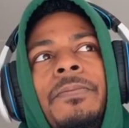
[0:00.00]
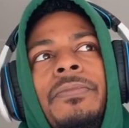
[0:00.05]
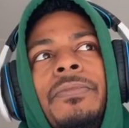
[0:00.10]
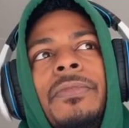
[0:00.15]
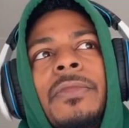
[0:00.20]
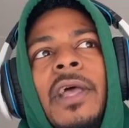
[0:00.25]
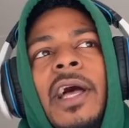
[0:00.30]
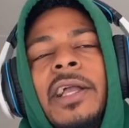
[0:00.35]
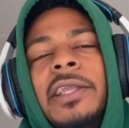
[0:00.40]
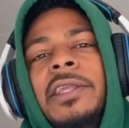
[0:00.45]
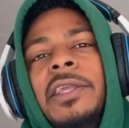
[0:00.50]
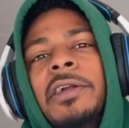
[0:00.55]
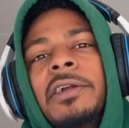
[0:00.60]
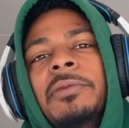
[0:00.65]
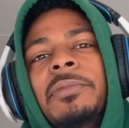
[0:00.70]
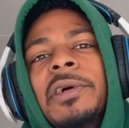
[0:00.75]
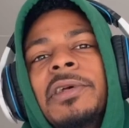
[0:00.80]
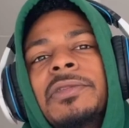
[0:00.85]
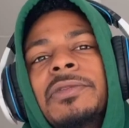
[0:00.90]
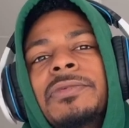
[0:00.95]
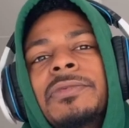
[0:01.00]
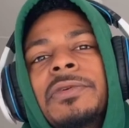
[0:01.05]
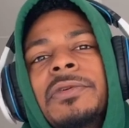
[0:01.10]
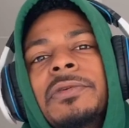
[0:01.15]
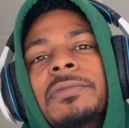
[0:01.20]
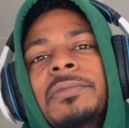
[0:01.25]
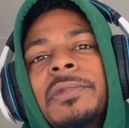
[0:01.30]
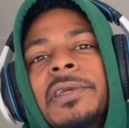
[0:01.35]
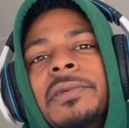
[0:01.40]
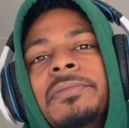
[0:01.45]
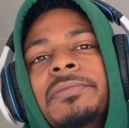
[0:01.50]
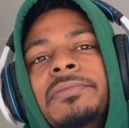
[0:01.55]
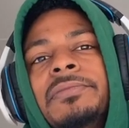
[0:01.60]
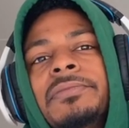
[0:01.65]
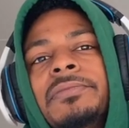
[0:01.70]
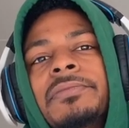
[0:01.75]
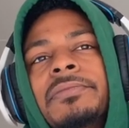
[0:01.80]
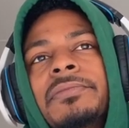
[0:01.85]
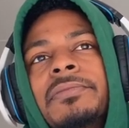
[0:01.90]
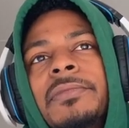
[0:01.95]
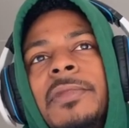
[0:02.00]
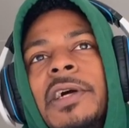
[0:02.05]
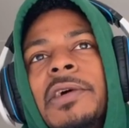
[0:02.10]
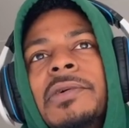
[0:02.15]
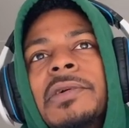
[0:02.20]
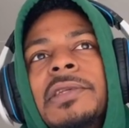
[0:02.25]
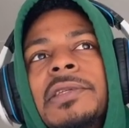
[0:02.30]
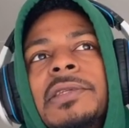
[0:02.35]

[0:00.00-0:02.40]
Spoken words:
I care about the world, man. I want